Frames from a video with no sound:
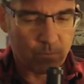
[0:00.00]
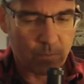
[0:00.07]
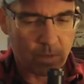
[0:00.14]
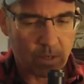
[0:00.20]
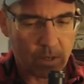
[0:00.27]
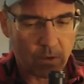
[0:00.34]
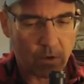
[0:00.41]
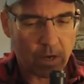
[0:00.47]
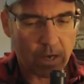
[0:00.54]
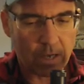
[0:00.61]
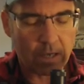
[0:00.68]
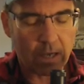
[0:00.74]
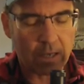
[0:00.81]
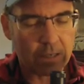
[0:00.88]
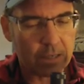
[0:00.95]

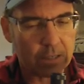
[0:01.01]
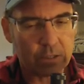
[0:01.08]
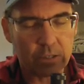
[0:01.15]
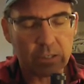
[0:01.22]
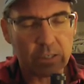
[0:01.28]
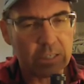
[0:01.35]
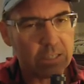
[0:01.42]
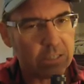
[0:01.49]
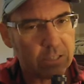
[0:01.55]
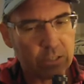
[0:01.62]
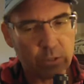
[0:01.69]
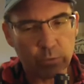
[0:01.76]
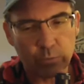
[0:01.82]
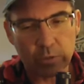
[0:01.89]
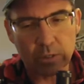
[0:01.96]
It's easy
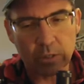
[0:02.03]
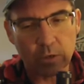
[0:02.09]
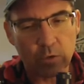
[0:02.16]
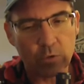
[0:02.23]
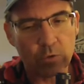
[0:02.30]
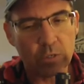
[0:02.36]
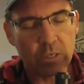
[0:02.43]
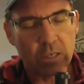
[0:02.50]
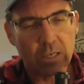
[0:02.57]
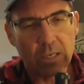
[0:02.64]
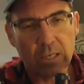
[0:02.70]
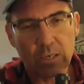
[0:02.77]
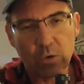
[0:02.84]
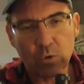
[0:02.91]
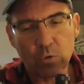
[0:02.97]
to reload.
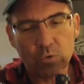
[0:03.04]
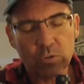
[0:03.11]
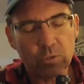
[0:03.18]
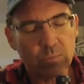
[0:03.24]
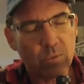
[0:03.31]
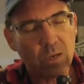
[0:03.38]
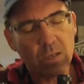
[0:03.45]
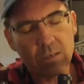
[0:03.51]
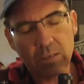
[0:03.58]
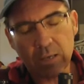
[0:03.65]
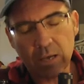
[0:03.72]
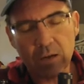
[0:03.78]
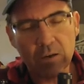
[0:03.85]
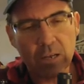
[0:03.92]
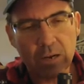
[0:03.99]
It holds up on
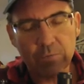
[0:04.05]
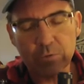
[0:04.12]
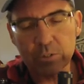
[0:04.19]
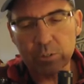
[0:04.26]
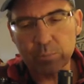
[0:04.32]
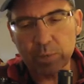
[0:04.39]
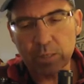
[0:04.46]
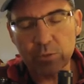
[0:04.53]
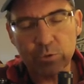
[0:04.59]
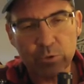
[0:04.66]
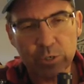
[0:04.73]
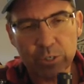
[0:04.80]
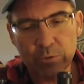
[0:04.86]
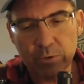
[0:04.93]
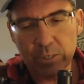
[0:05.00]
average about
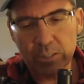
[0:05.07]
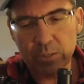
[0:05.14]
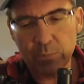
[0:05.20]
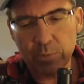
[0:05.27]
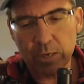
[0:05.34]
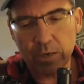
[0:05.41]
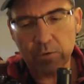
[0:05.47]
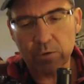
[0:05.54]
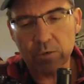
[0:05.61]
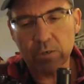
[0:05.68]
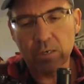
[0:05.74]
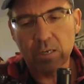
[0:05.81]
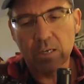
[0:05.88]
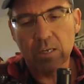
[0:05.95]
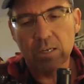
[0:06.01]
30 grains of powder.
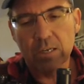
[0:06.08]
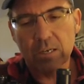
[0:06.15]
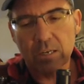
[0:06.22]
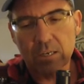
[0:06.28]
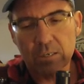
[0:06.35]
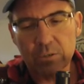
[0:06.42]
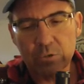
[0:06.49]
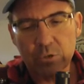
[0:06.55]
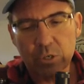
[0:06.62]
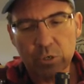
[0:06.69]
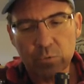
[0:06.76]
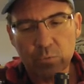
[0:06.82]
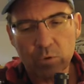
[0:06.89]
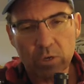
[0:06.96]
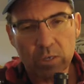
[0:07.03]
You
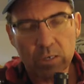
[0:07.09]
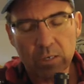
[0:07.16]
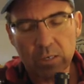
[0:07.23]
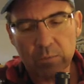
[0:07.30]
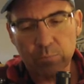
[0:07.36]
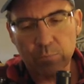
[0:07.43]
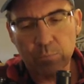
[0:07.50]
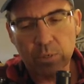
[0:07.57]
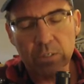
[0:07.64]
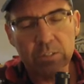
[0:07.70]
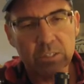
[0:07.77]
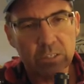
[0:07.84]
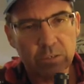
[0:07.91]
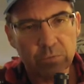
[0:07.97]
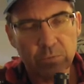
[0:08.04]
can run a
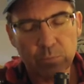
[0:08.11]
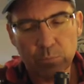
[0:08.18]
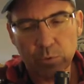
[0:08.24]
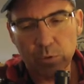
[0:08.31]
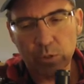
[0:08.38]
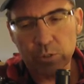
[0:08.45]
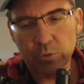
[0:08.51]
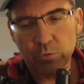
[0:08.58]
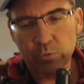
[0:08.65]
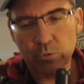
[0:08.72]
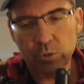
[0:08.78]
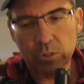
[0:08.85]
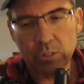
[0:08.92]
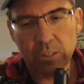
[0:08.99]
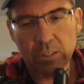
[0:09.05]
bunch of different bullets through
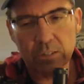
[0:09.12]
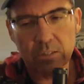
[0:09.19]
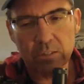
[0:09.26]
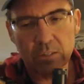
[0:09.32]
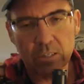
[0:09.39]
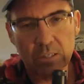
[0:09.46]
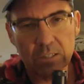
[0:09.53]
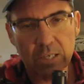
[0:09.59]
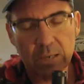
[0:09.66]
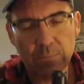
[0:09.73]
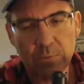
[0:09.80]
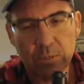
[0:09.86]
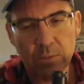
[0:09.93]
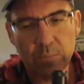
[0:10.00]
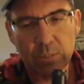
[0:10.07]
it. These
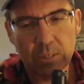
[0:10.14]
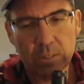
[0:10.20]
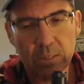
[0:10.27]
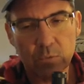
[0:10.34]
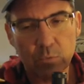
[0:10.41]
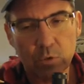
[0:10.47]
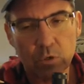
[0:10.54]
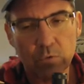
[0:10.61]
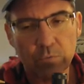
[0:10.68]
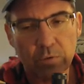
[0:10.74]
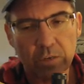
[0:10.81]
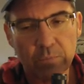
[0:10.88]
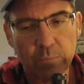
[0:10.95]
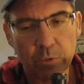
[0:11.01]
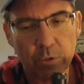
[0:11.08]
happen to be the
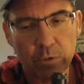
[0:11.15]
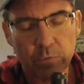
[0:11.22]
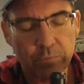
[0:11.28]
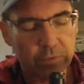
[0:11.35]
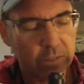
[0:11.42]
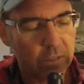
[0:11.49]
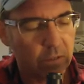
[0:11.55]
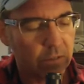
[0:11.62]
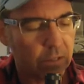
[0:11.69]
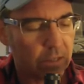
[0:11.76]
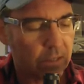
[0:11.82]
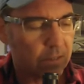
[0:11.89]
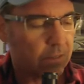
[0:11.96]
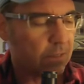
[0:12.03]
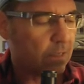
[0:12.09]
105 Berger
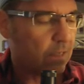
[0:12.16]
VLDs.